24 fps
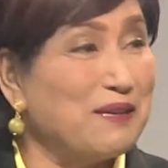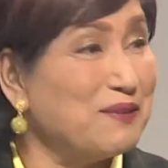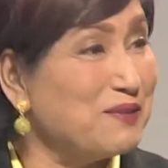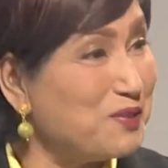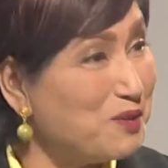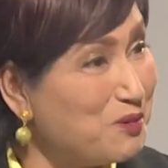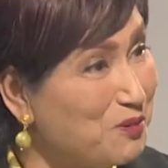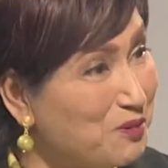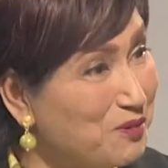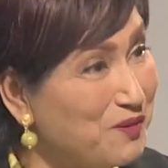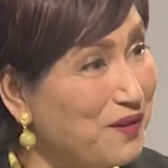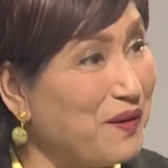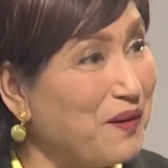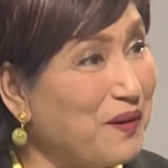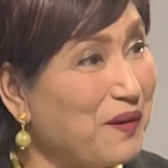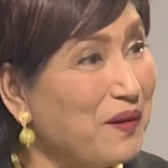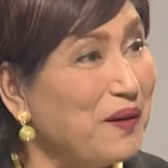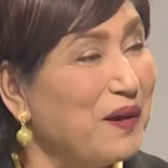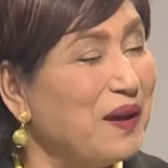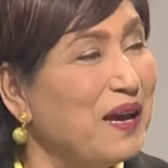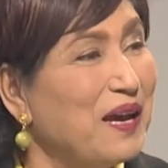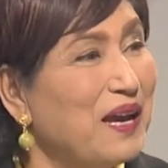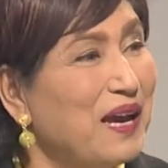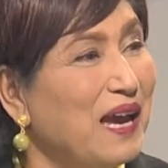It's still there,
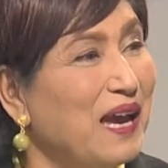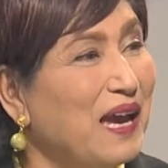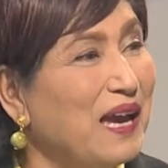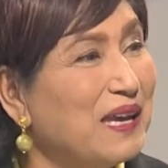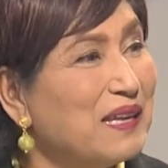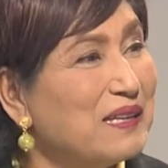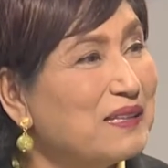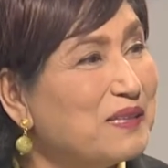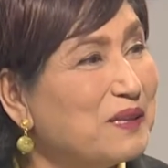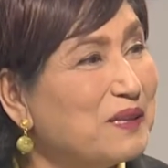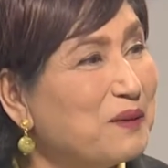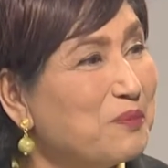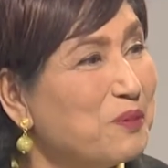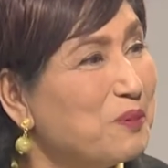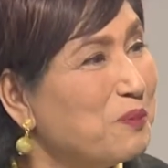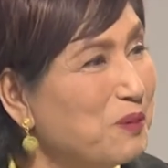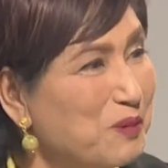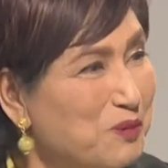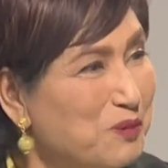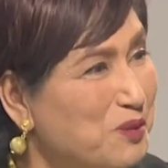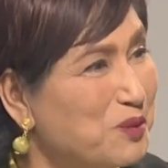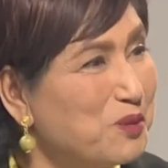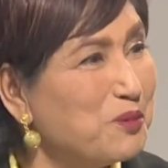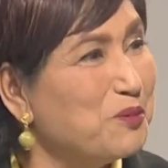and
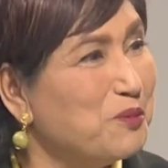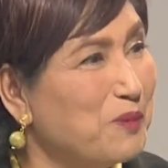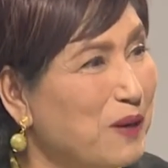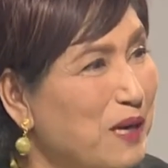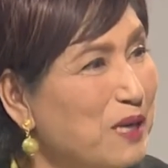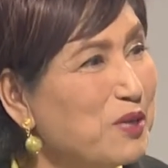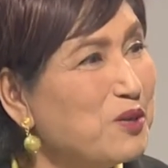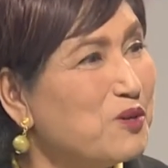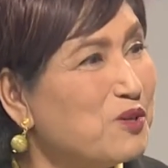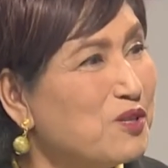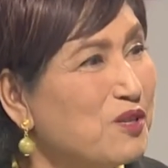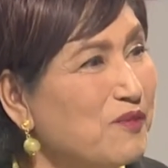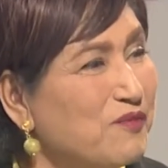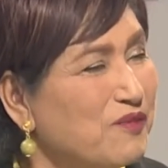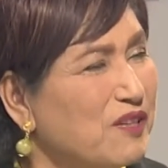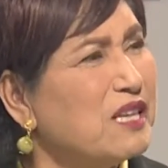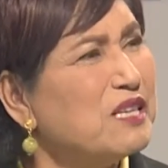people still make use of it.